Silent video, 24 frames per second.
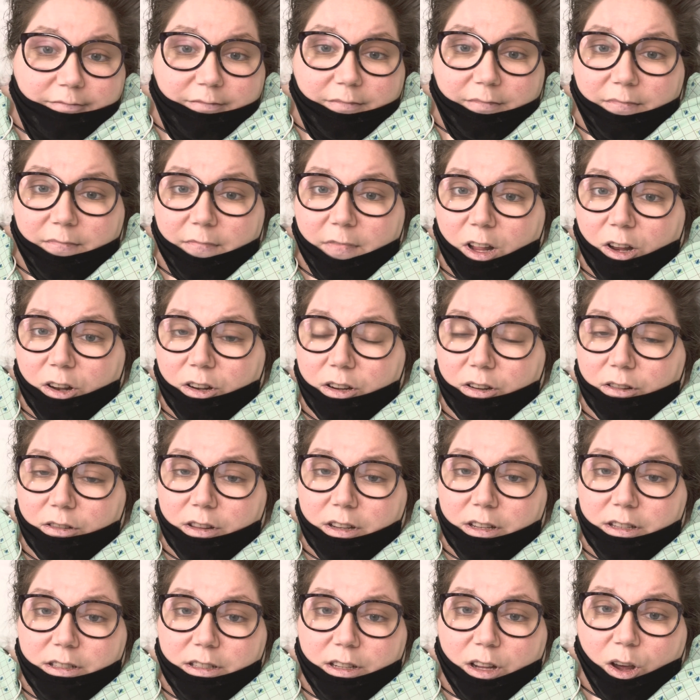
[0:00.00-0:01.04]
they'll do
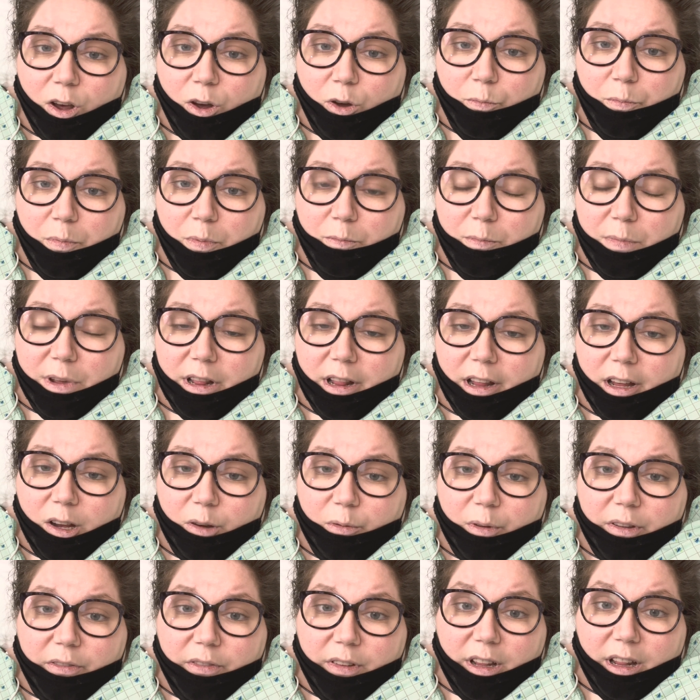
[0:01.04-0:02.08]
the scope and be like,
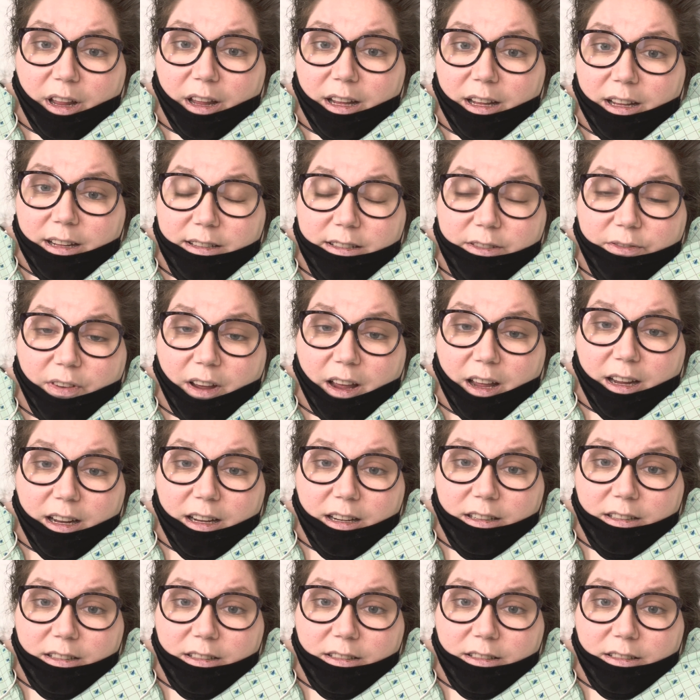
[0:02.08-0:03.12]
we feel like it's
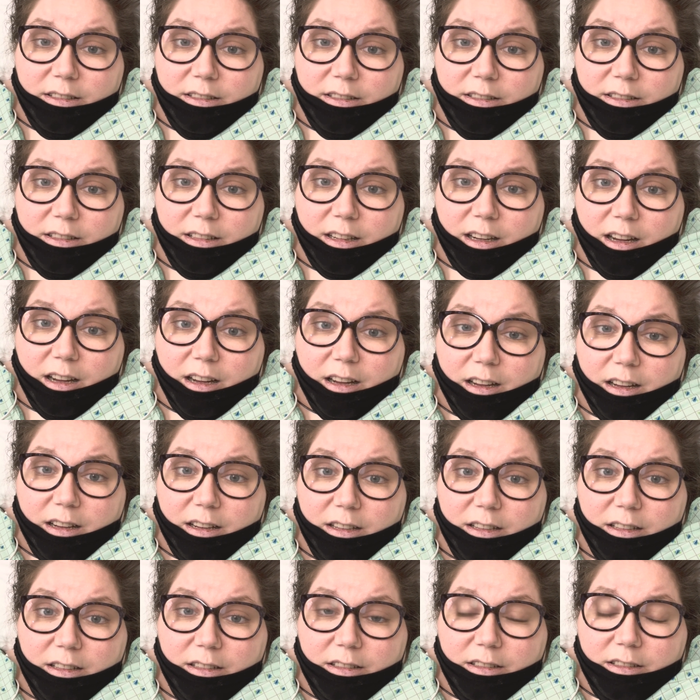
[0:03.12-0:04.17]
fine.
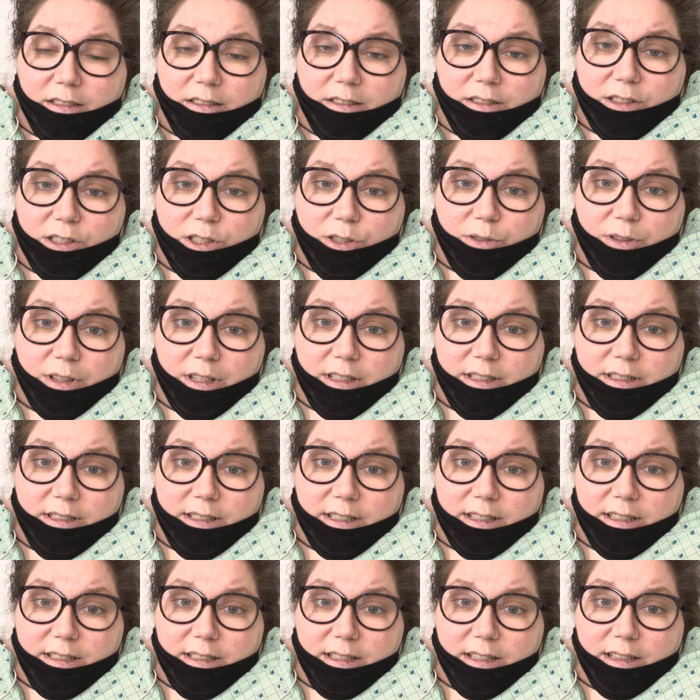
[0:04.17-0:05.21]
Do this,
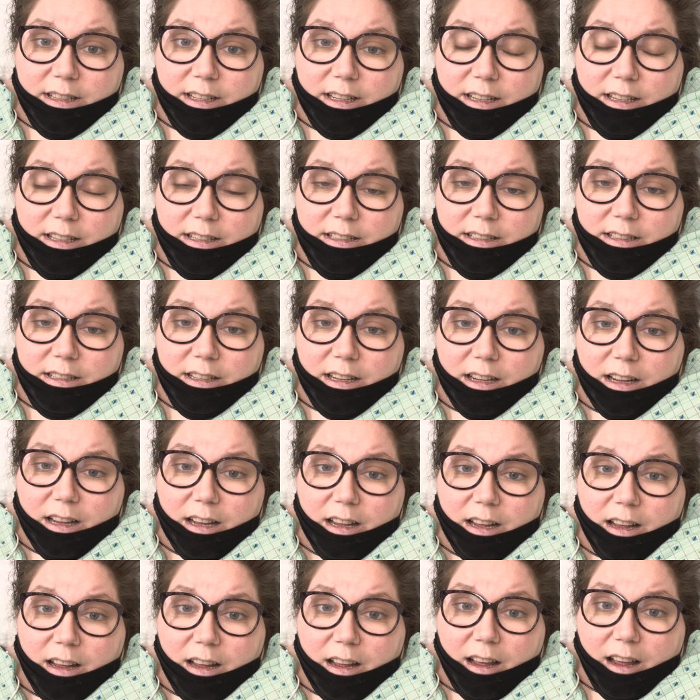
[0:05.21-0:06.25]
this, and this.
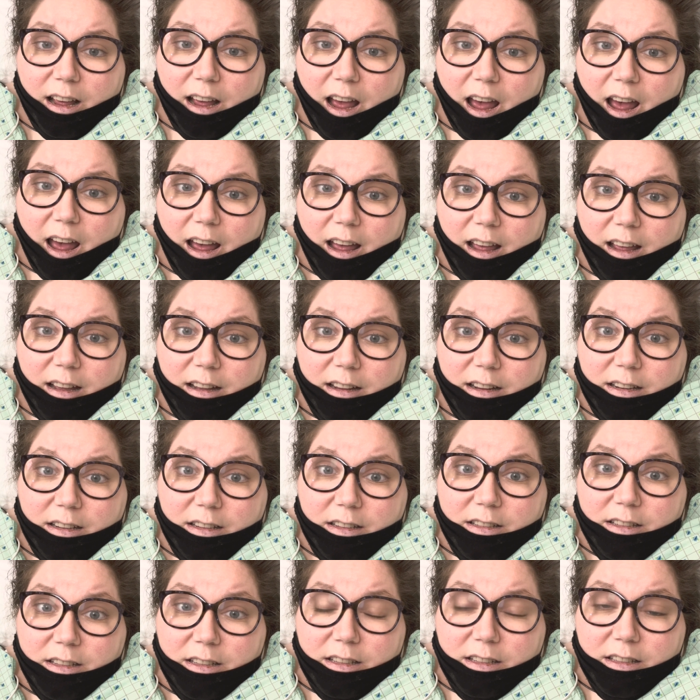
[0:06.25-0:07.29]

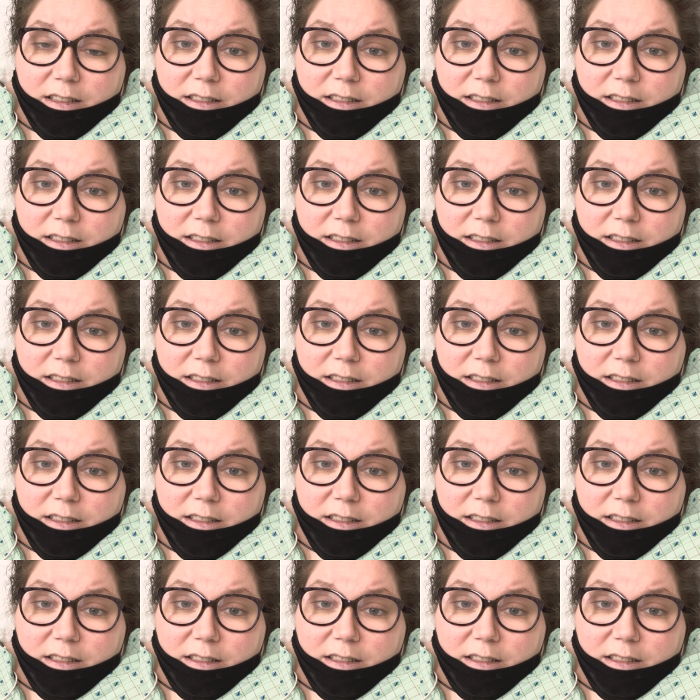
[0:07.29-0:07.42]
And